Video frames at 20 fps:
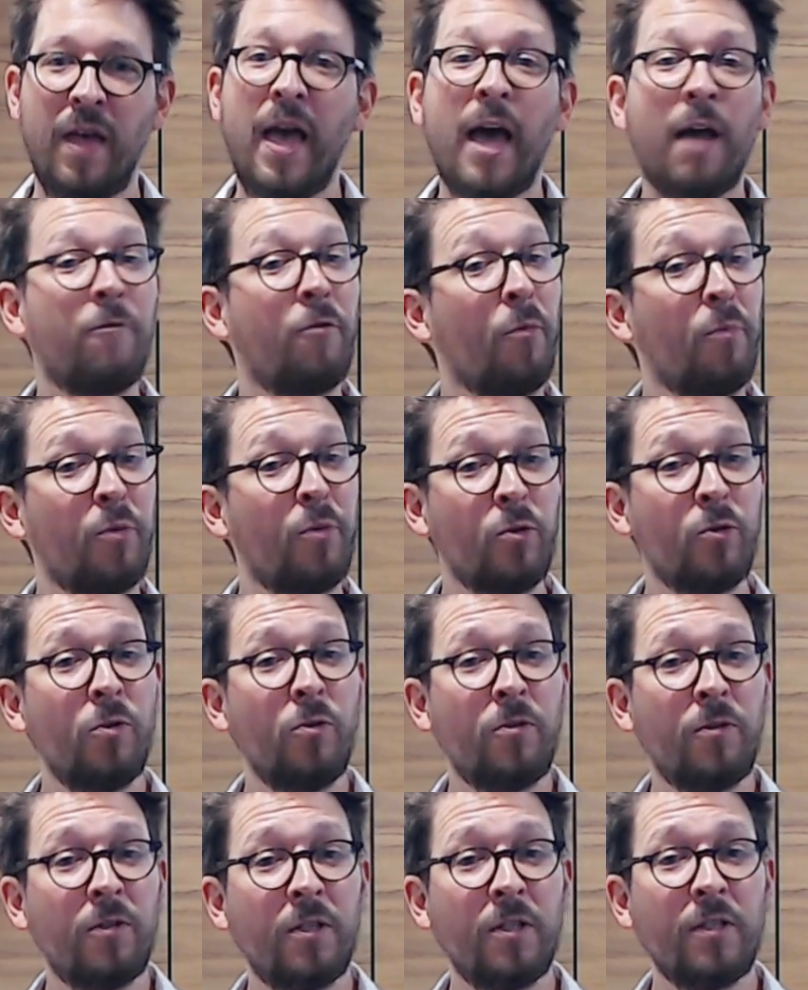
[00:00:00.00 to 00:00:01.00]
And for
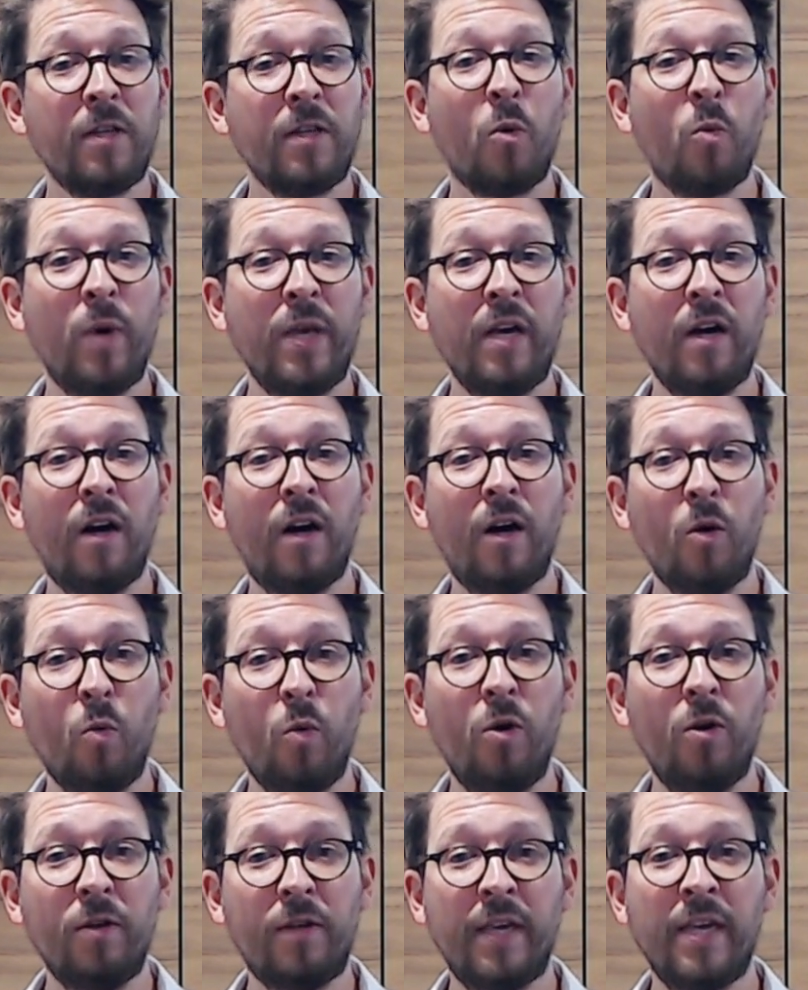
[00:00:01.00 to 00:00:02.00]
producers, we are
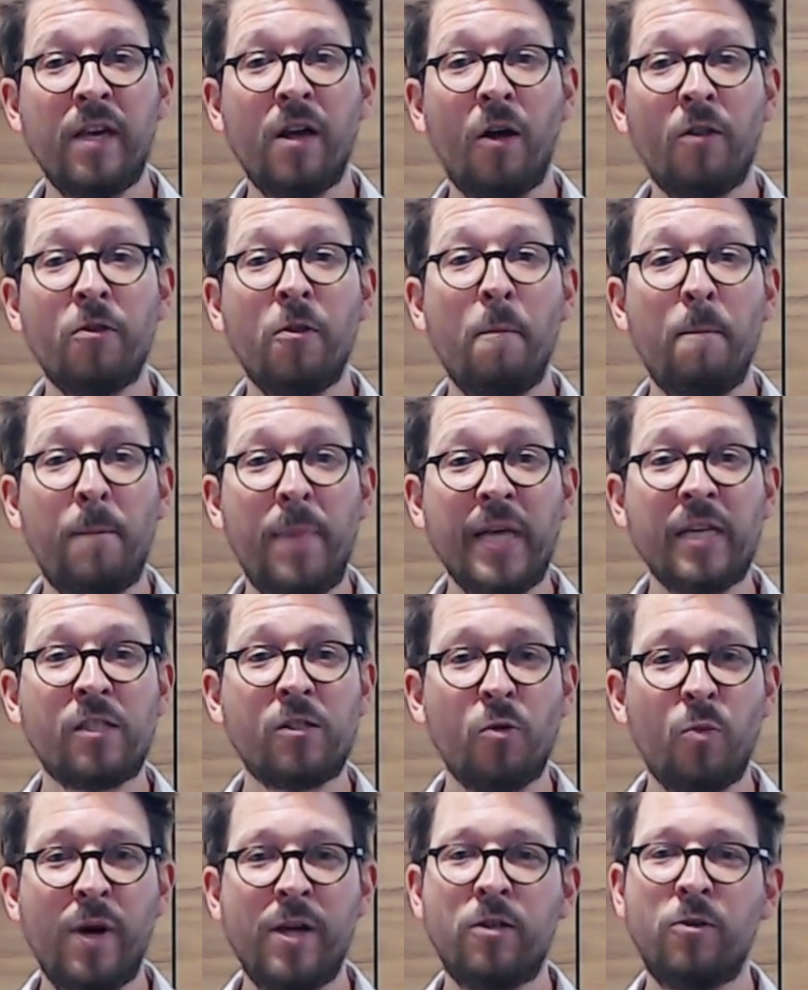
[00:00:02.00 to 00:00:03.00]
working on the best
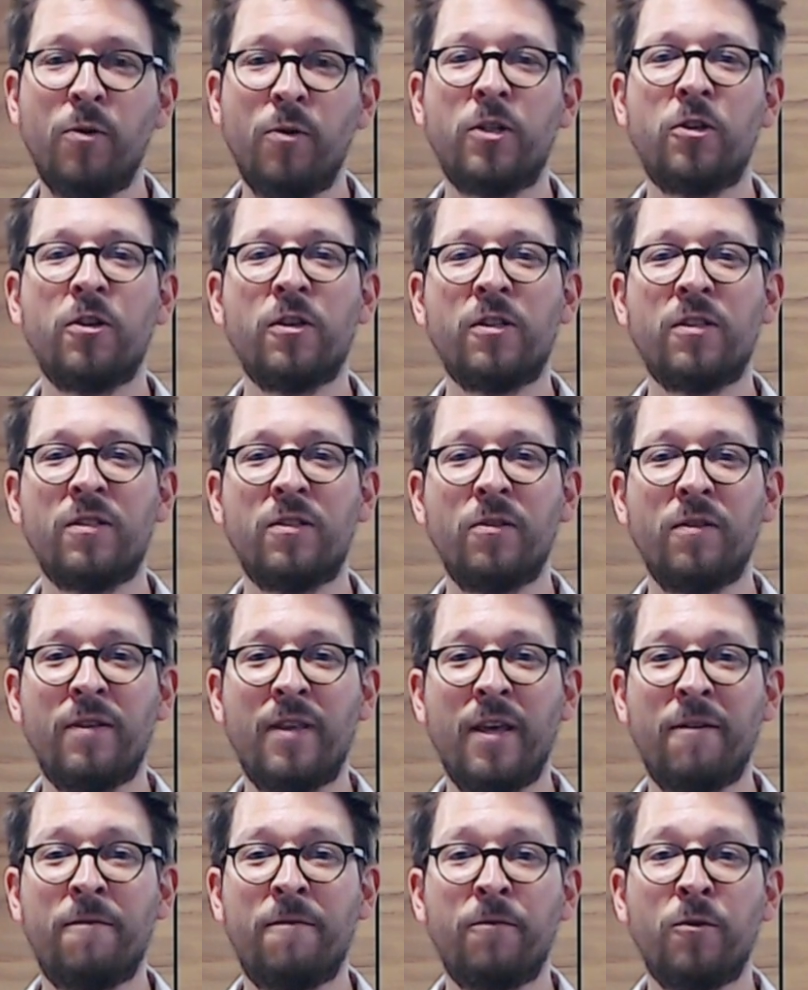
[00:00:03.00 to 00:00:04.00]
way to adjust to
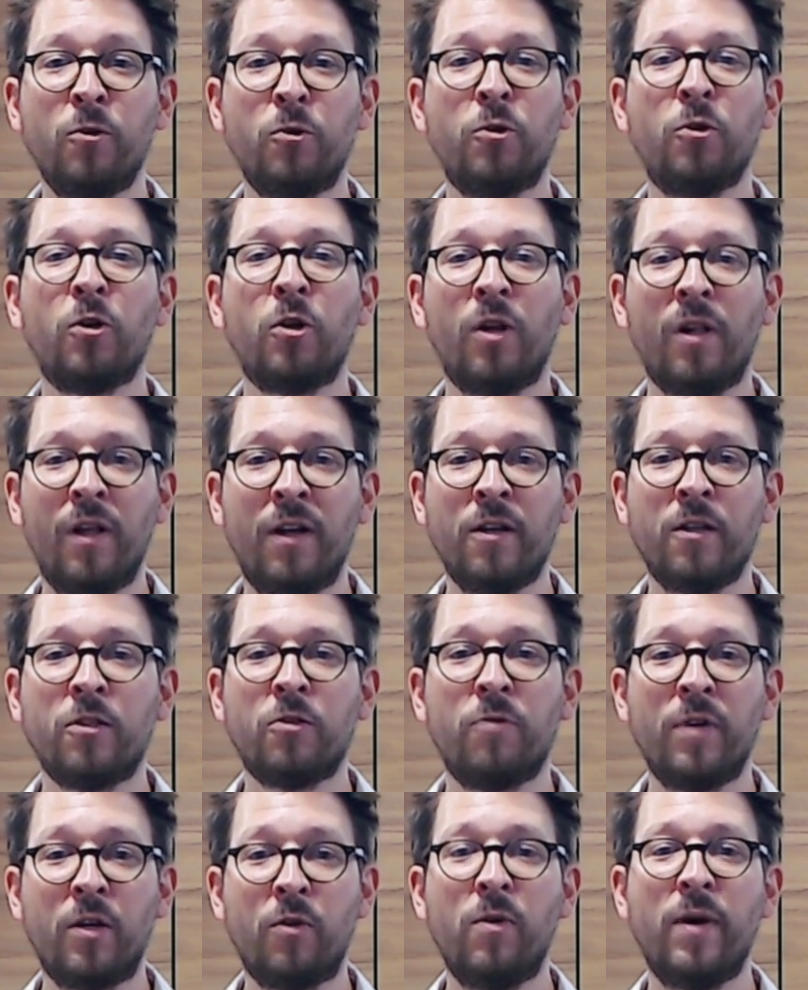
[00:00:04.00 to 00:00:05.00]
their future clients'
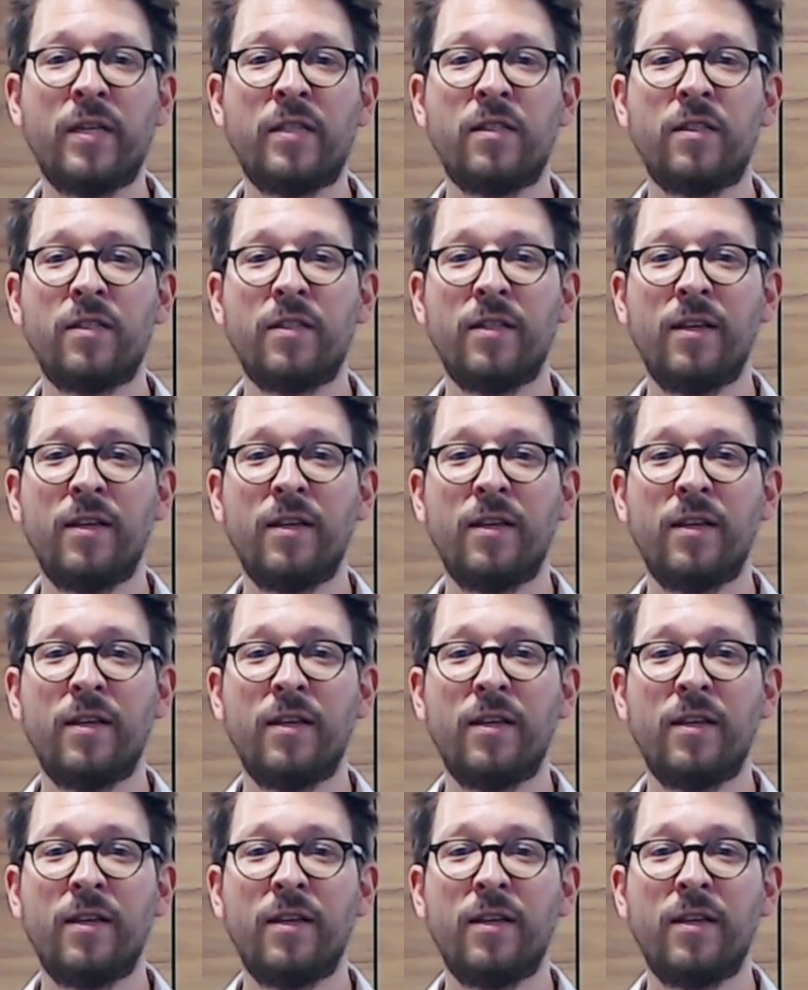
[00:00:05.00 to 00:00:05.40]
requests,